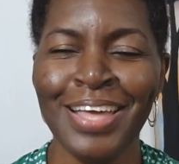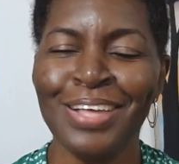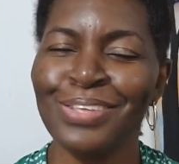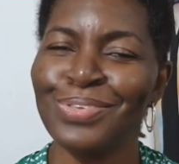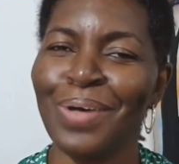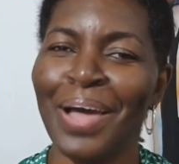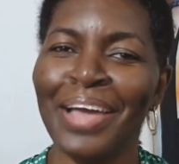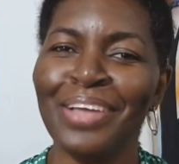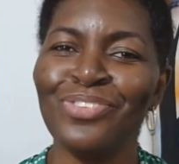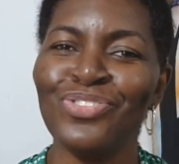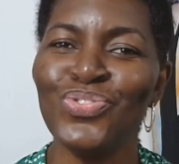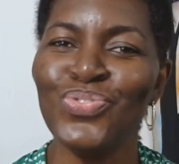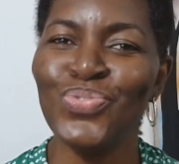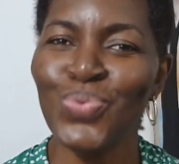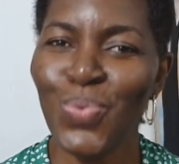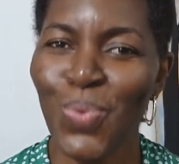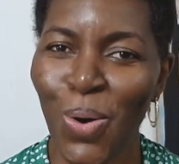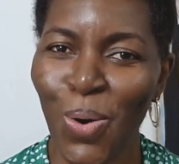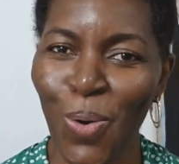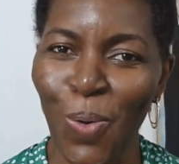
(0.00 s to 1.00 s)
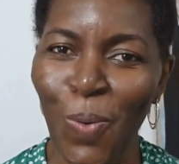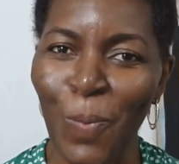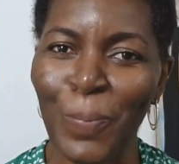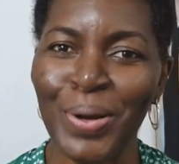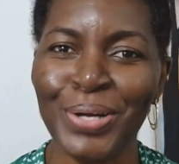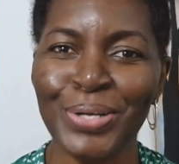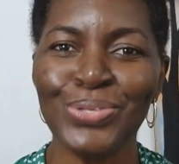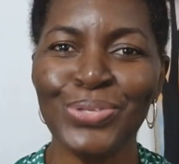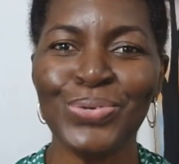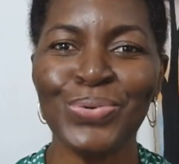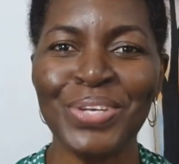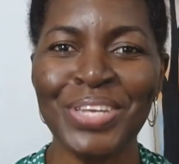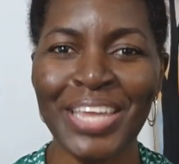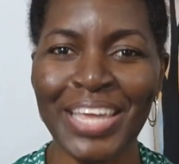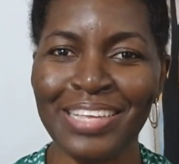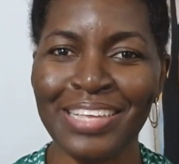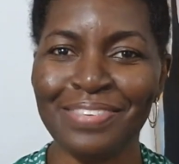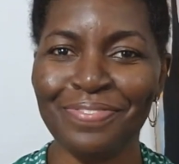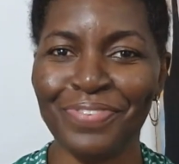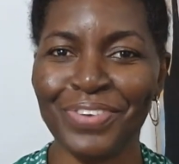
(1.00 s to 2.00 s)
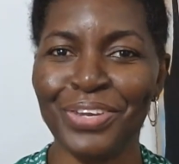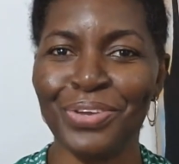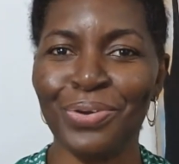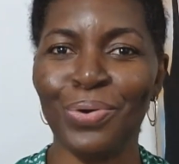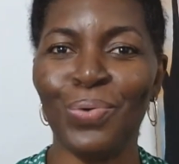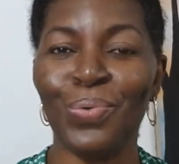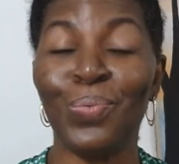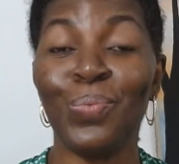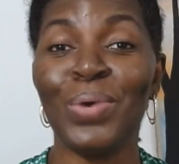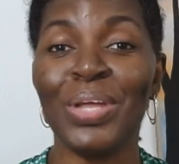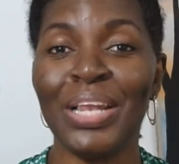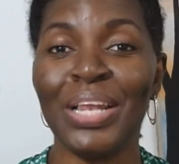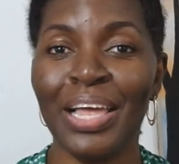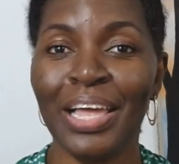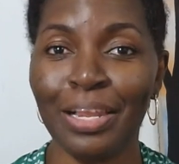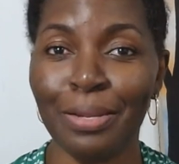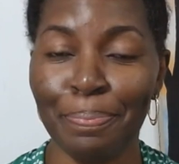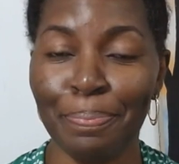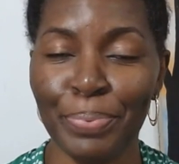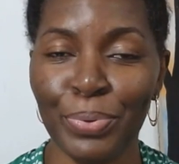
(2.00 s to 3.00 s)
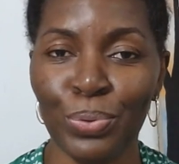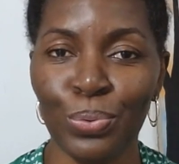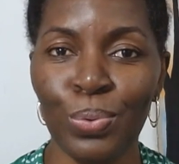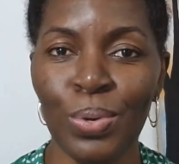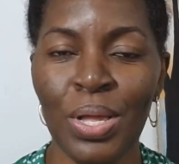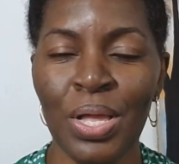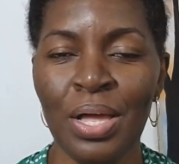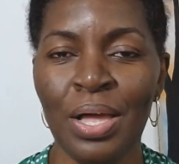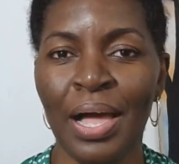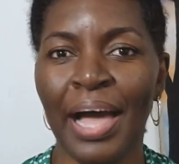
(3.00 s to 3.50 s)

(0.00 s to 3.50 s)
So I do hope today's video will help you.